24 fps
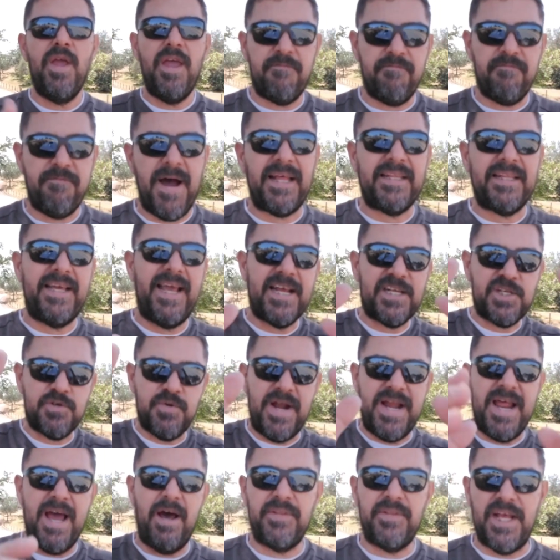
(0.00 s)
Father, I ask right
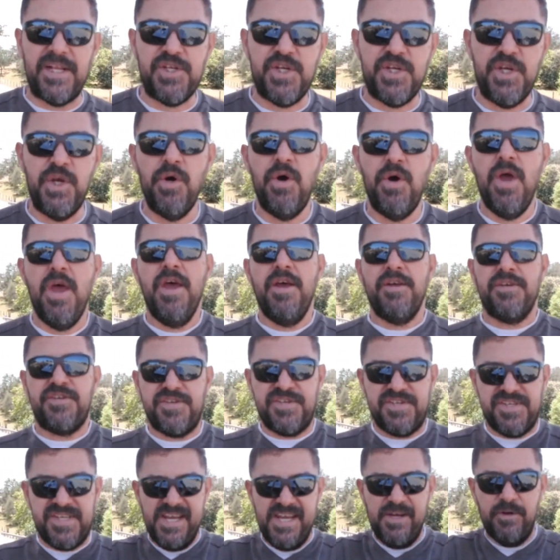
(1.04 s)
now that you
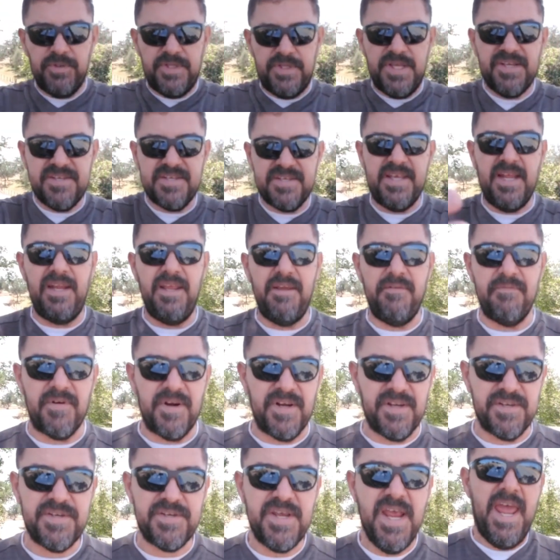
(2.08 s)
seal this
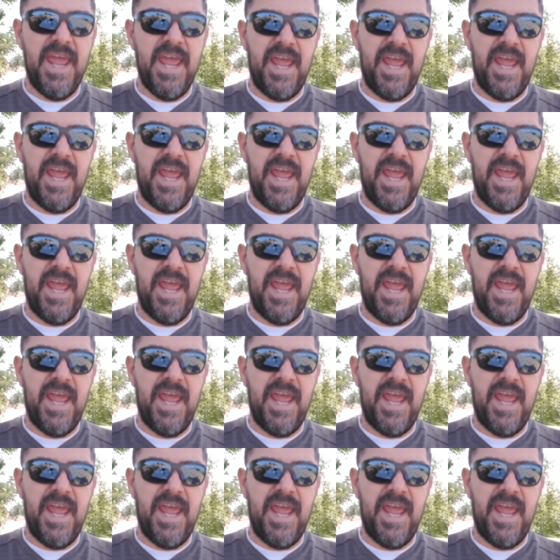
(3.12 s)
deliverance